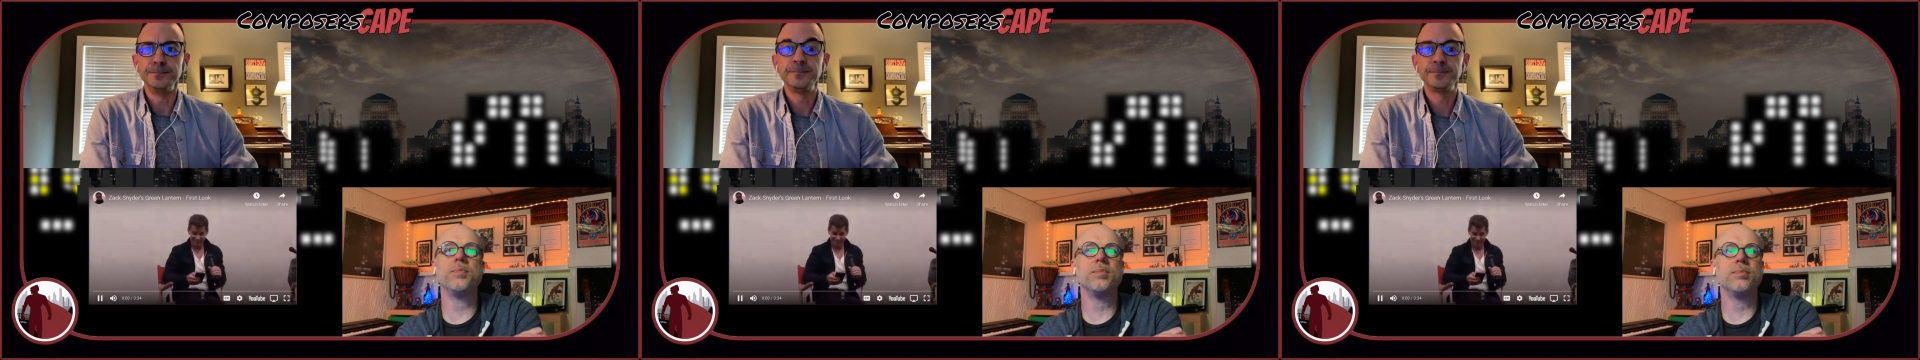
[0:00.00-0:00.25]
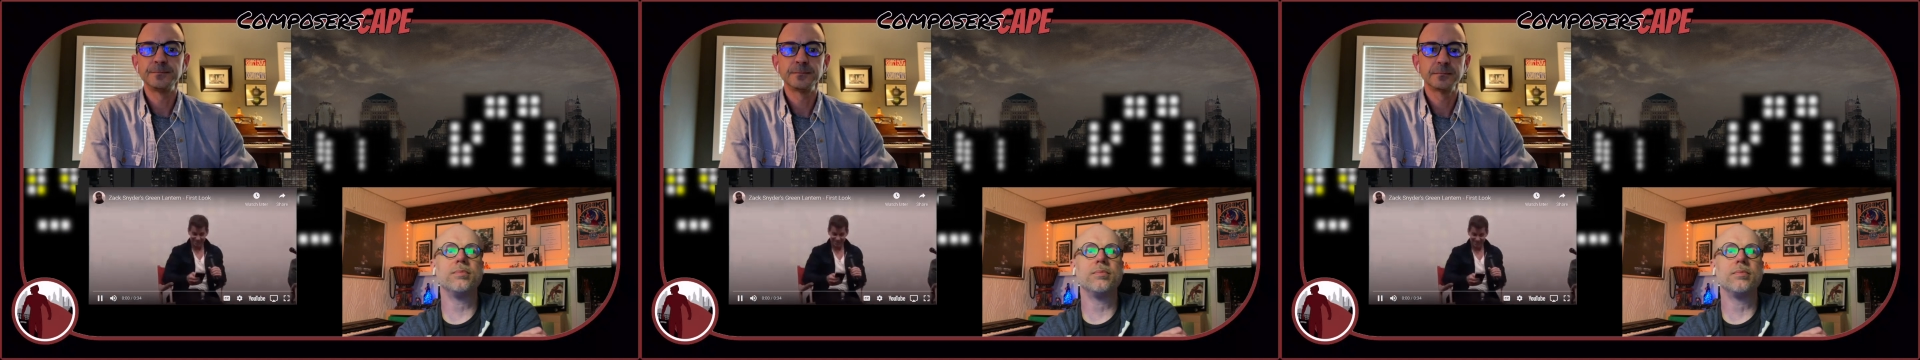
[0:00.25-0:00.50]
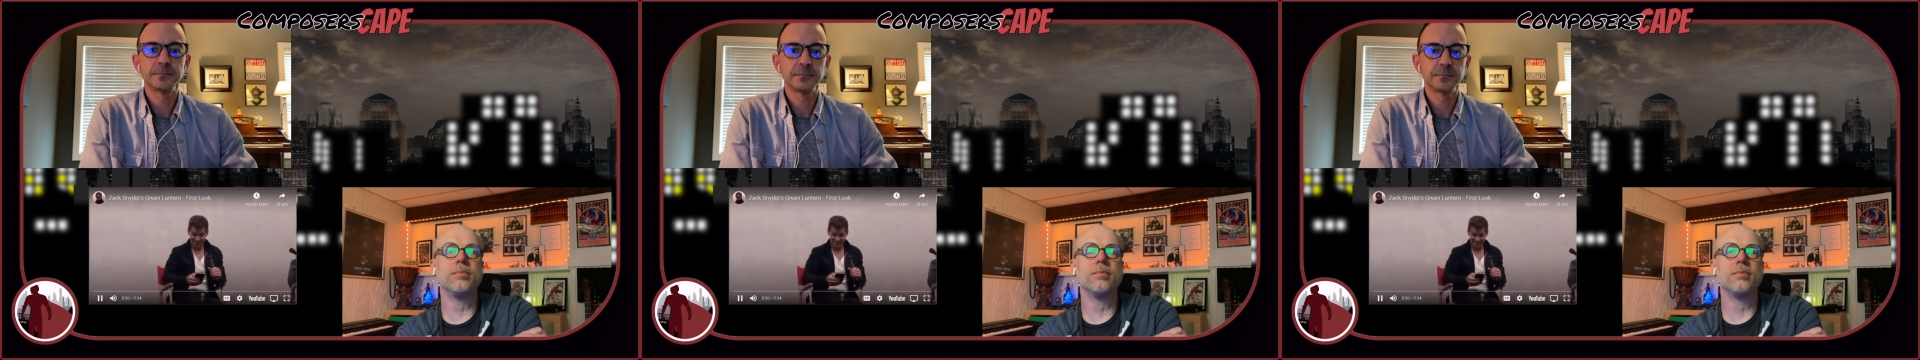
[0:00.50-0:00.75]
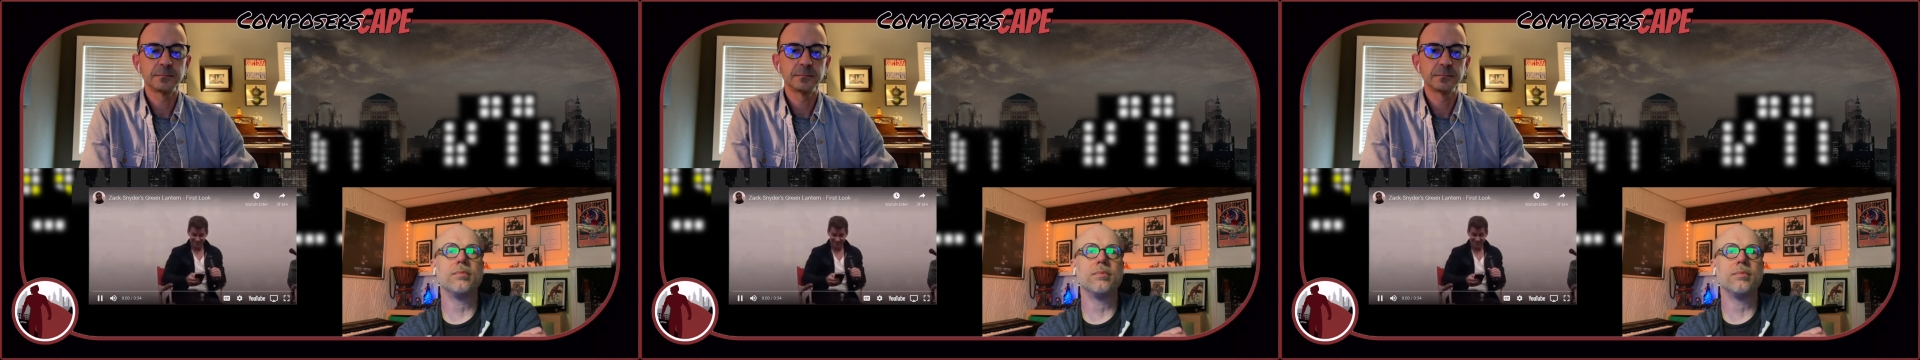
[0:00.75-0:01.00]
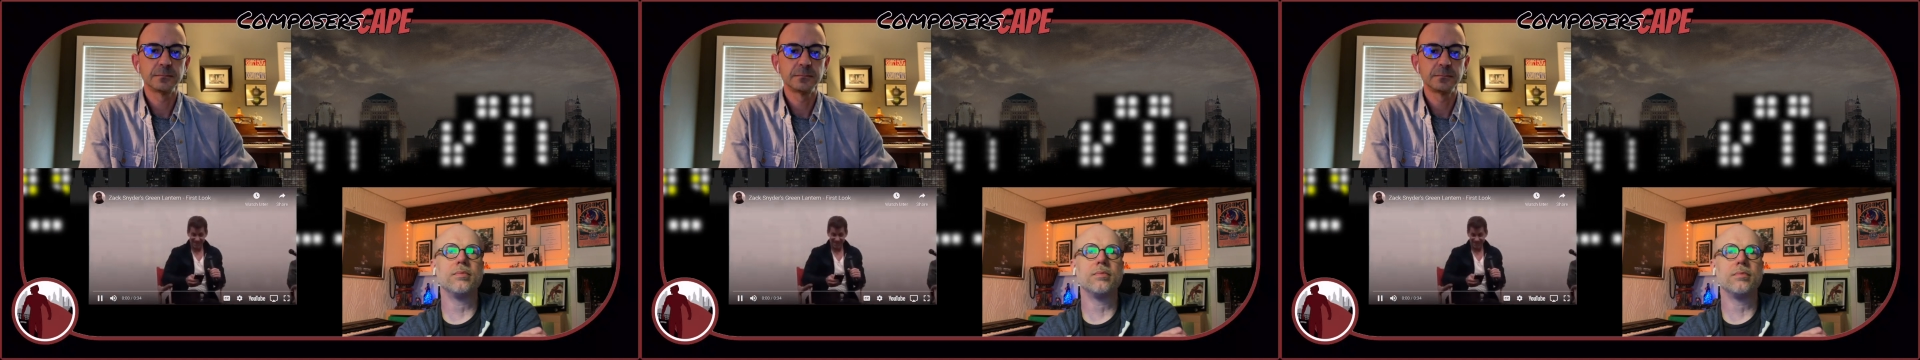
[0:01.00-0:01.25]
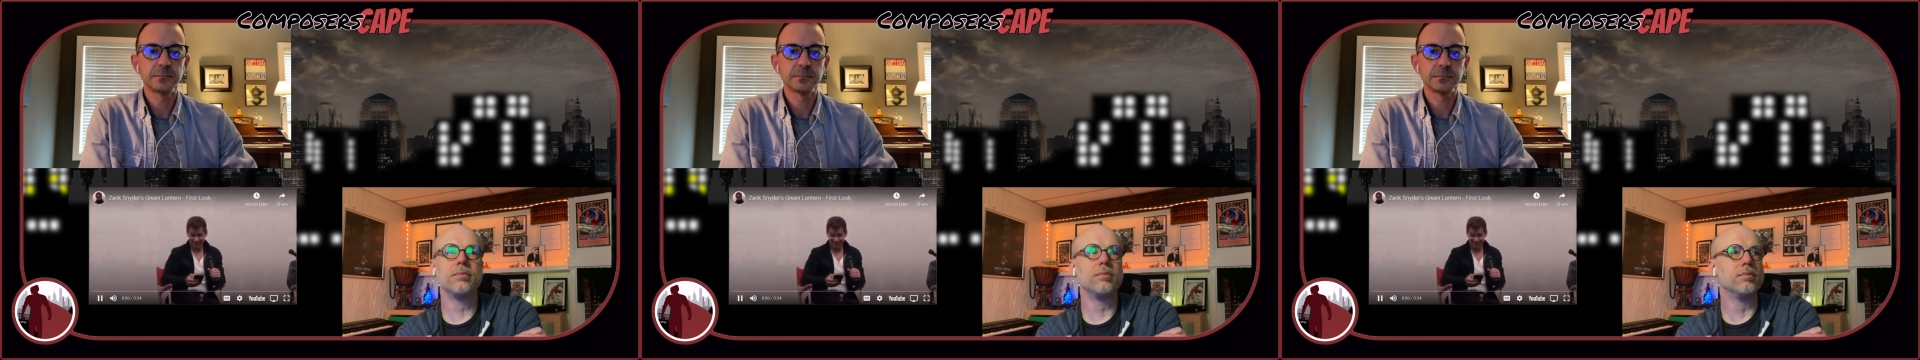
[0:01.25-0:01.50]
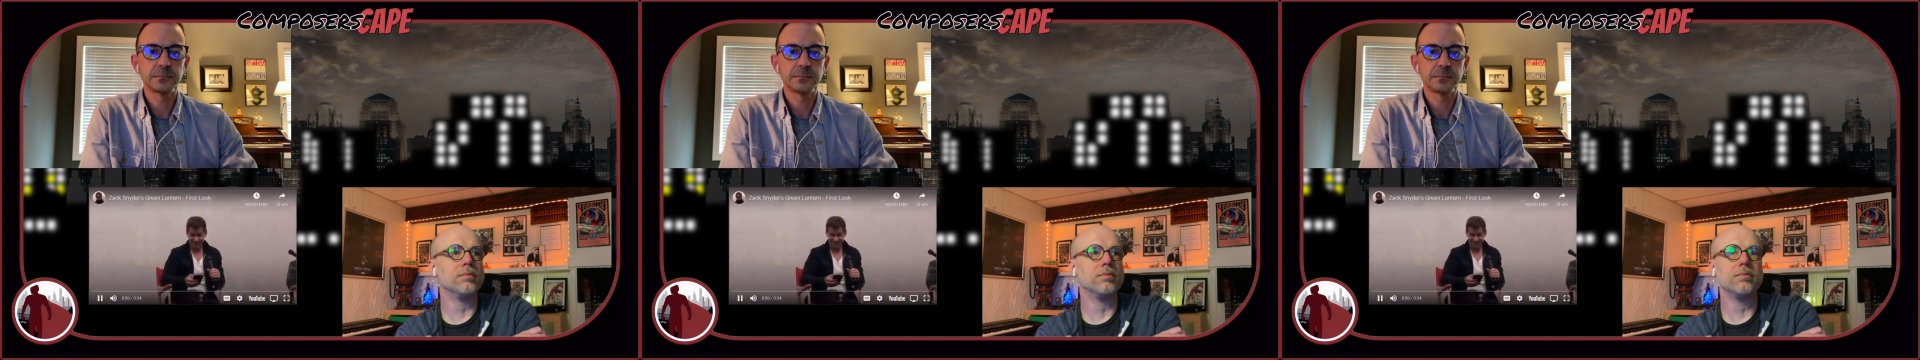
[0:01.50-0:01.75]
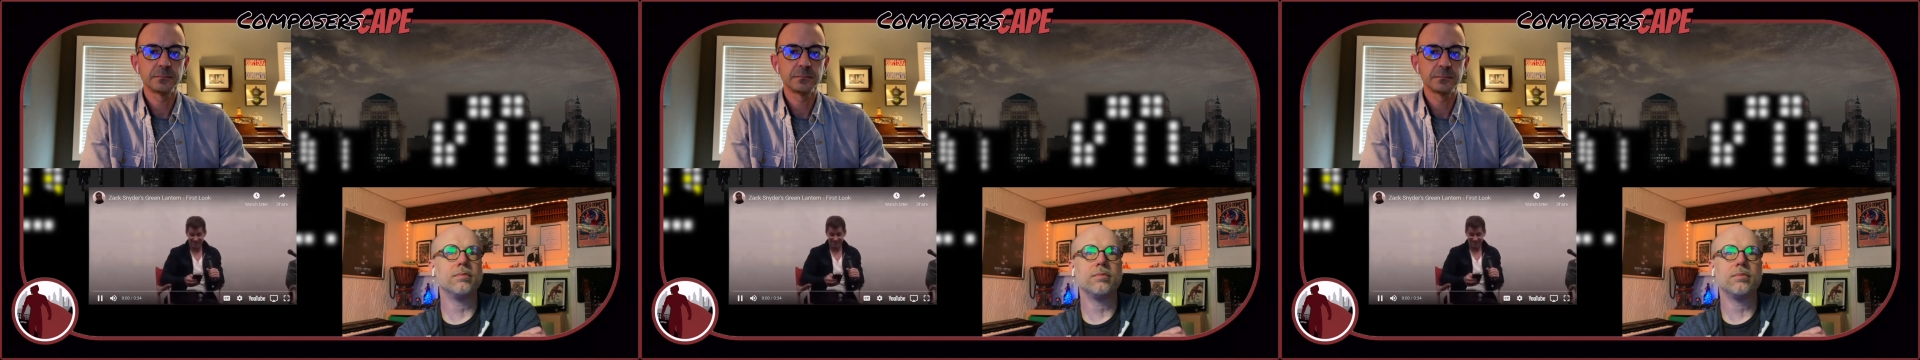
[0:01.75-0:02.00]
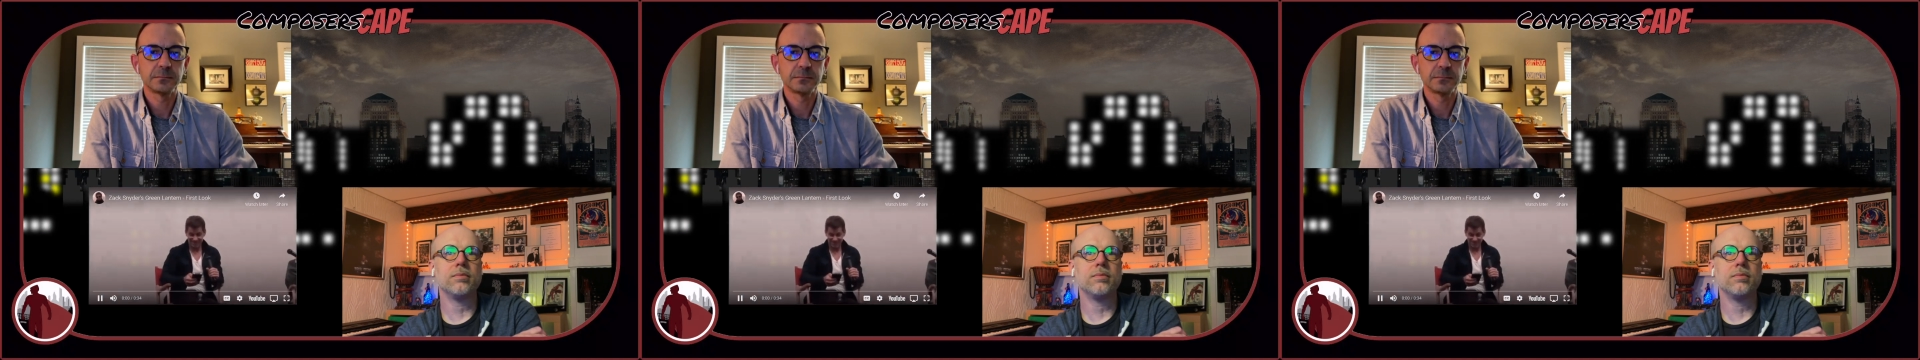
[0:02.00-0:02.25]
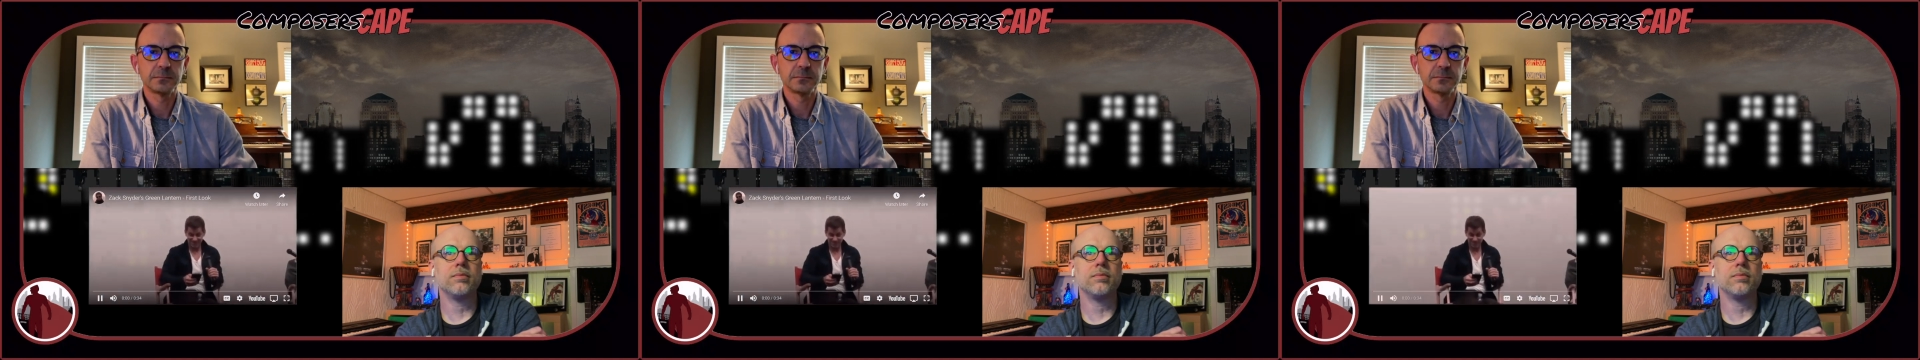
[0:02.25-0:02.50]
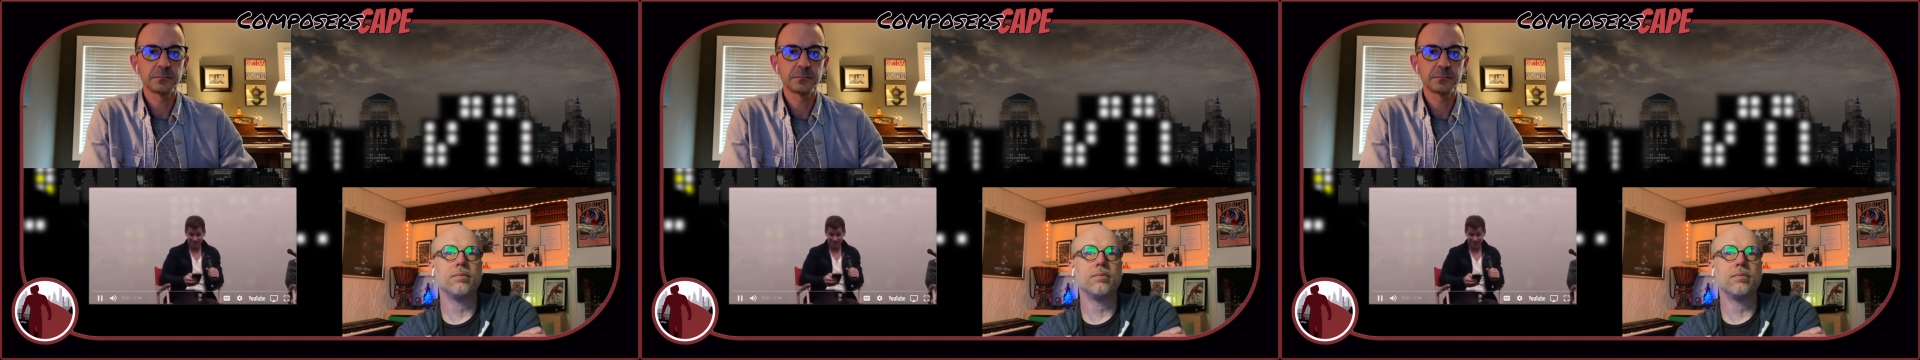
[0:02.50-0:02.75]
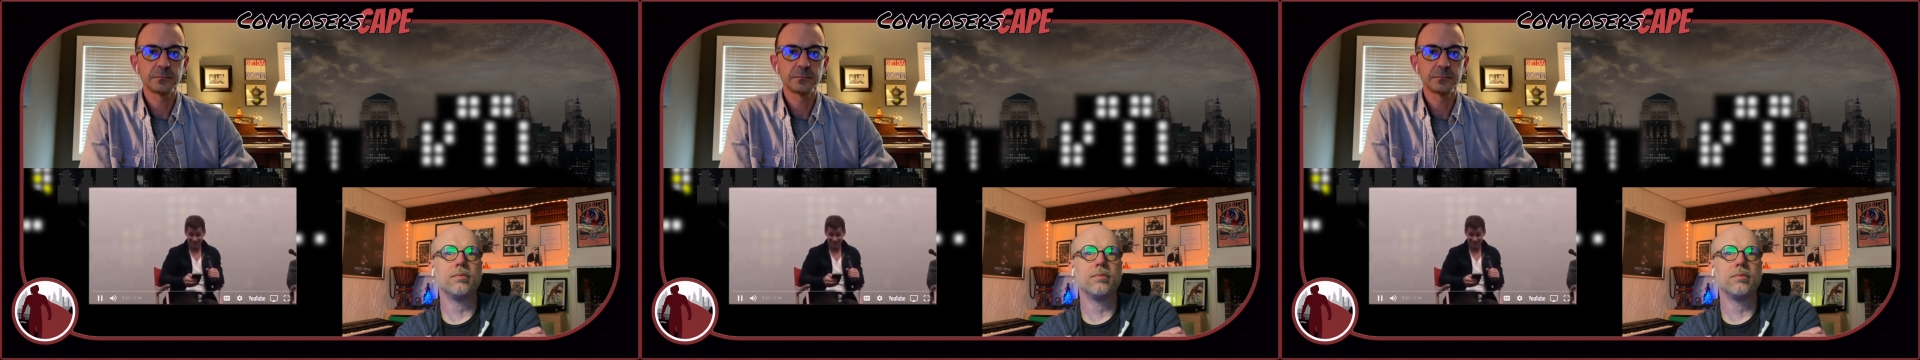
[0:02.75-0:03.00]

No one is speaking in this clip.